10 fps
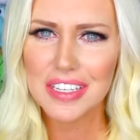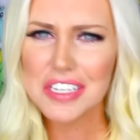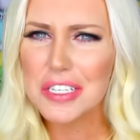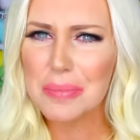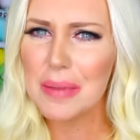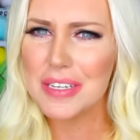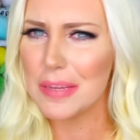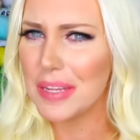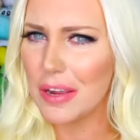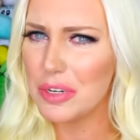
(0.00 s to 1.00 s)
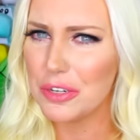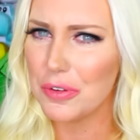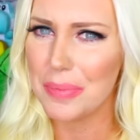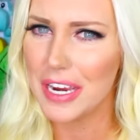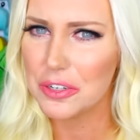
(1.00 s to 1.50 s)
This is maybe something I would do
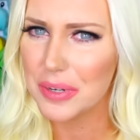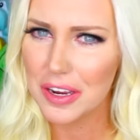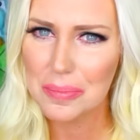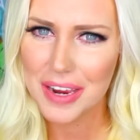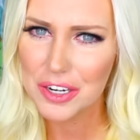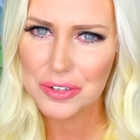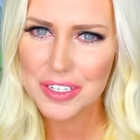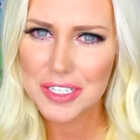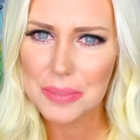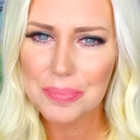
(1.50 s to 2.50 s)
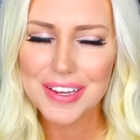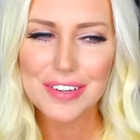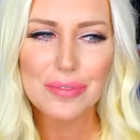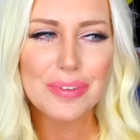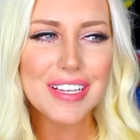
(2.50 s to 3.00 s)
for Patreon patrons,
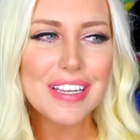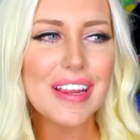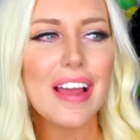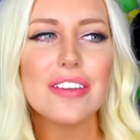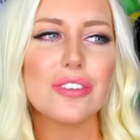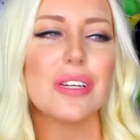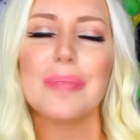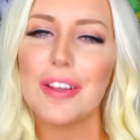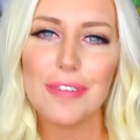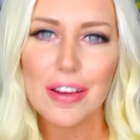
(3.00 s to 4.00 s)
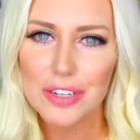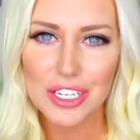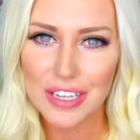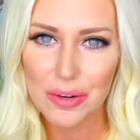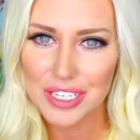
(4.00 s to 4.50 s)
but really, I stream like 5 or
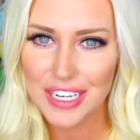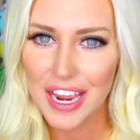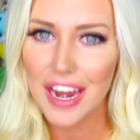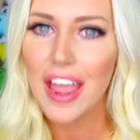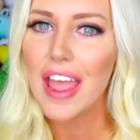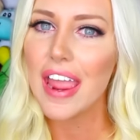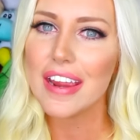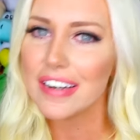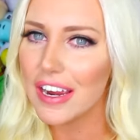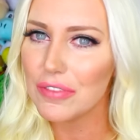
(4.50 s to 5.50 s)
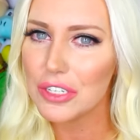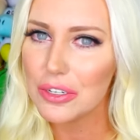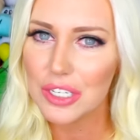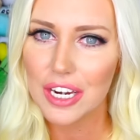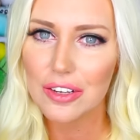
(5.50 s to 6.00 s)
6 hours a day, and I have the
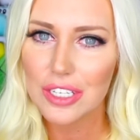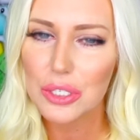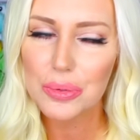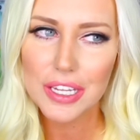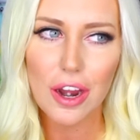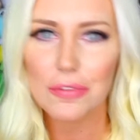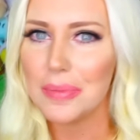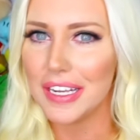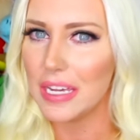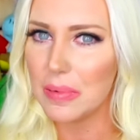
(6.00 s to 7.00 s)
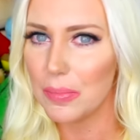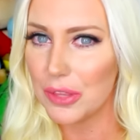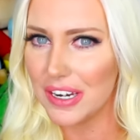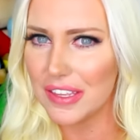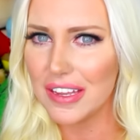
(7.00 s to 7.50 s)
2 channels. It's really hard for me to keep up
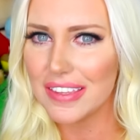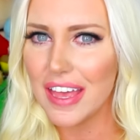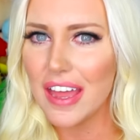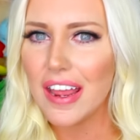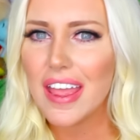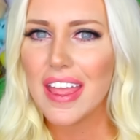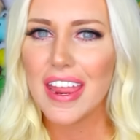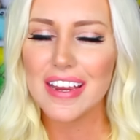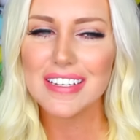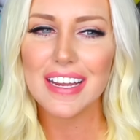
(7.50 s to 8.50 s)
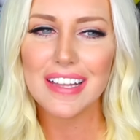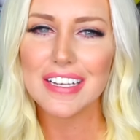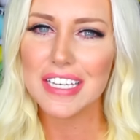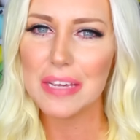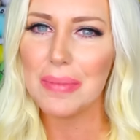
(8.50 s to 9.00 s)
with anything like that, and I
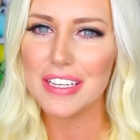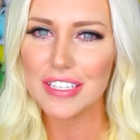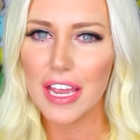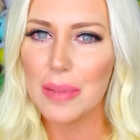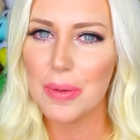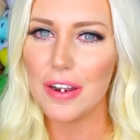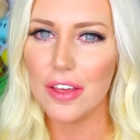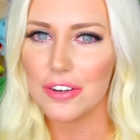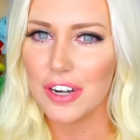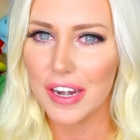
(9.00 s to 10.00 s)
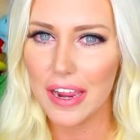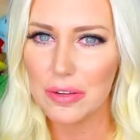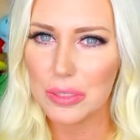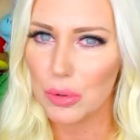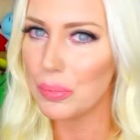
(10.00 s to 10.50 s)
like to keep my Skype and other
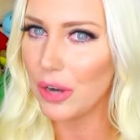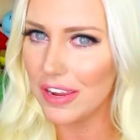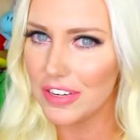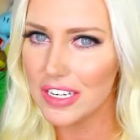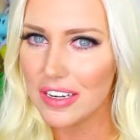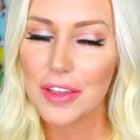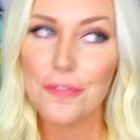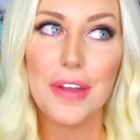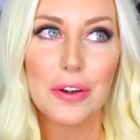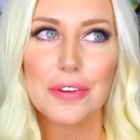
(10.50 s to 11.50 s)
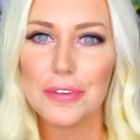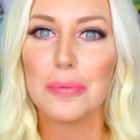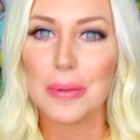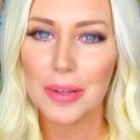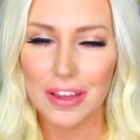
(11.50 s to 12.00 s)
accounts more private. Very few
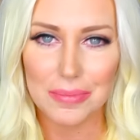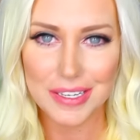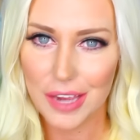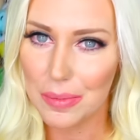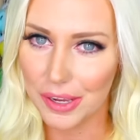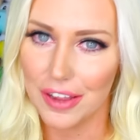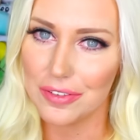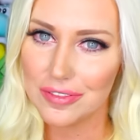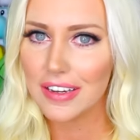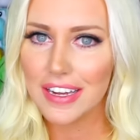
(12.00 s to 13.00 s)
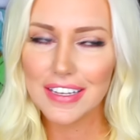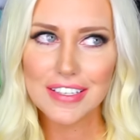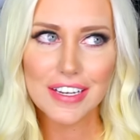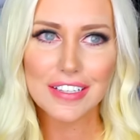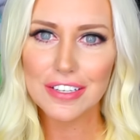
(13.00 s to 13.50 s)
people have my Skype account. And
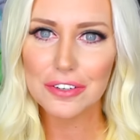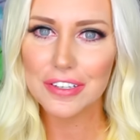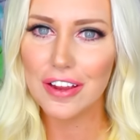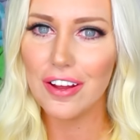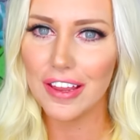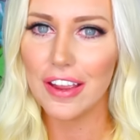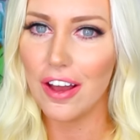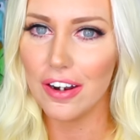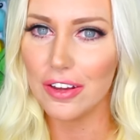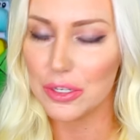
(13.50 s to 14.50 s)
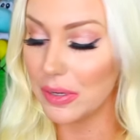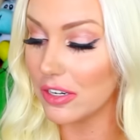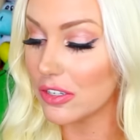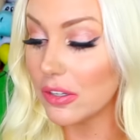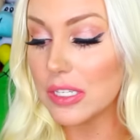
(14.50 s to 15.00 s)
that's like literally all I got on
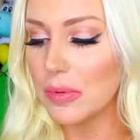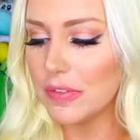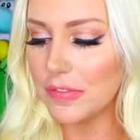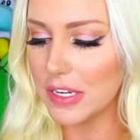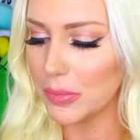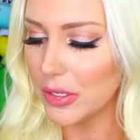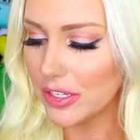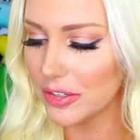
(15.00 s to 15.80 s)
Twitter, so let's move to Facebook.